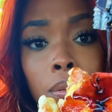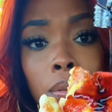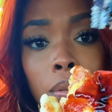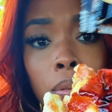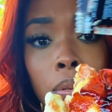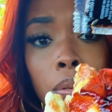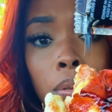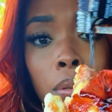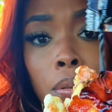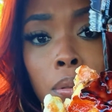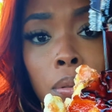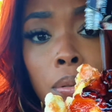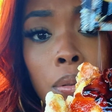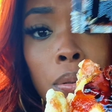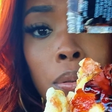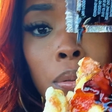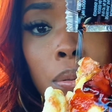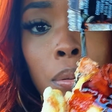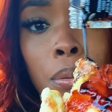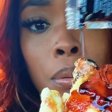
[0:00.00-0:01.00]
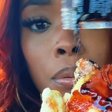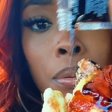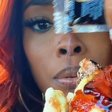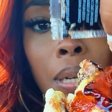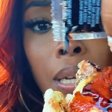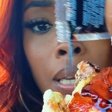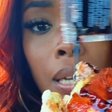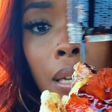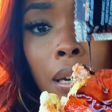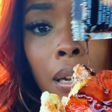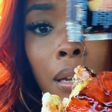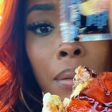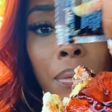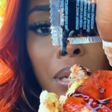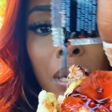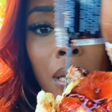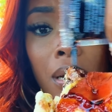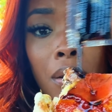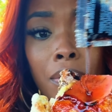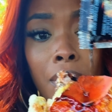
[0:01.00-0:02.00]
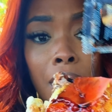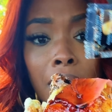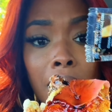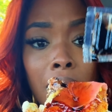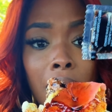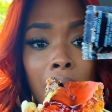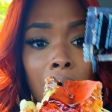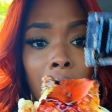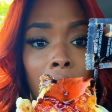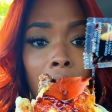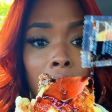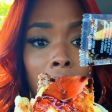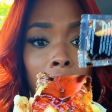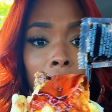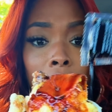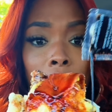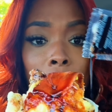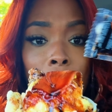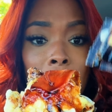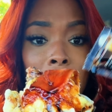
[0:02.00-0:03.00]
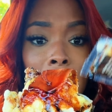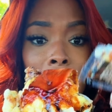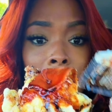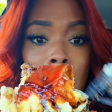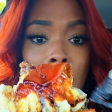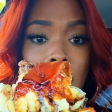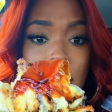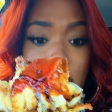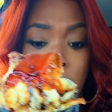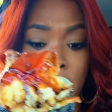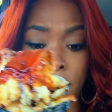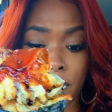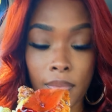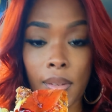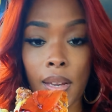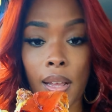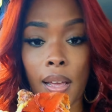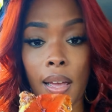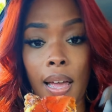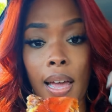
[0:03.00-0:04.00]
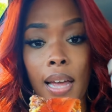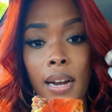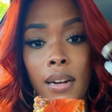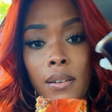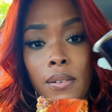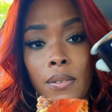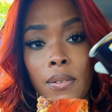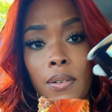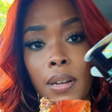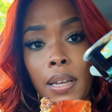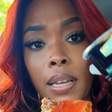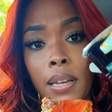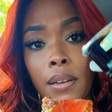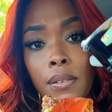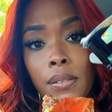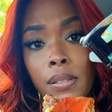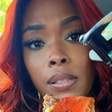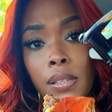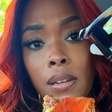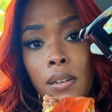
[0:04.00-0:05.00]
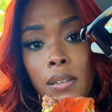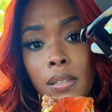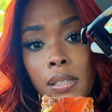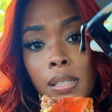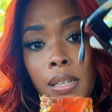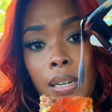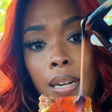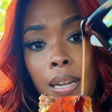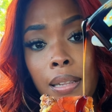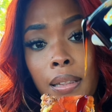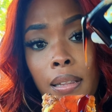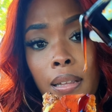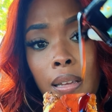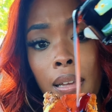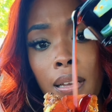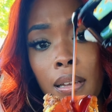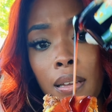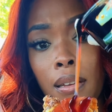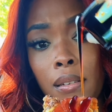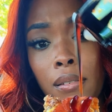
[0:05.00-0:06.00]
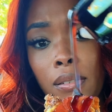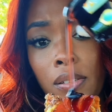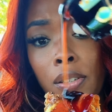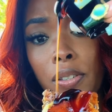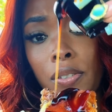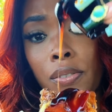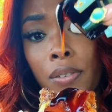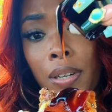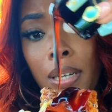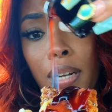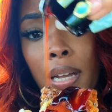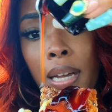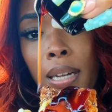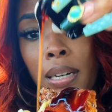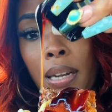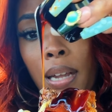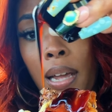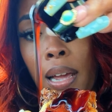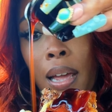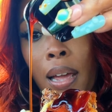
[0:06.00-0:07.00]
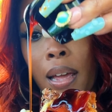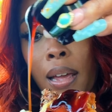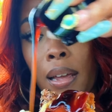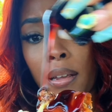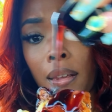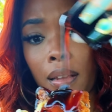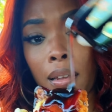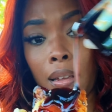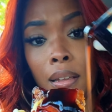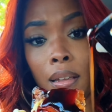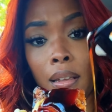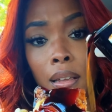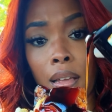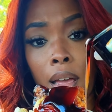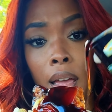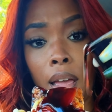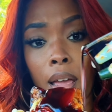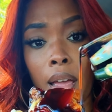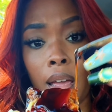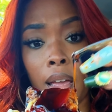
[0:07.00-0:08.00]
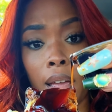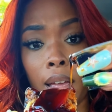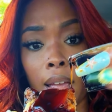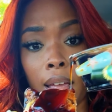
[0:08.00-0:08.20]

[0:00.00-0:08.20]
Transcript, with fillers: Oh, wait. There we go right there, though. You see it. Add a little eel sauce to that thing. Straight like that. Yeah.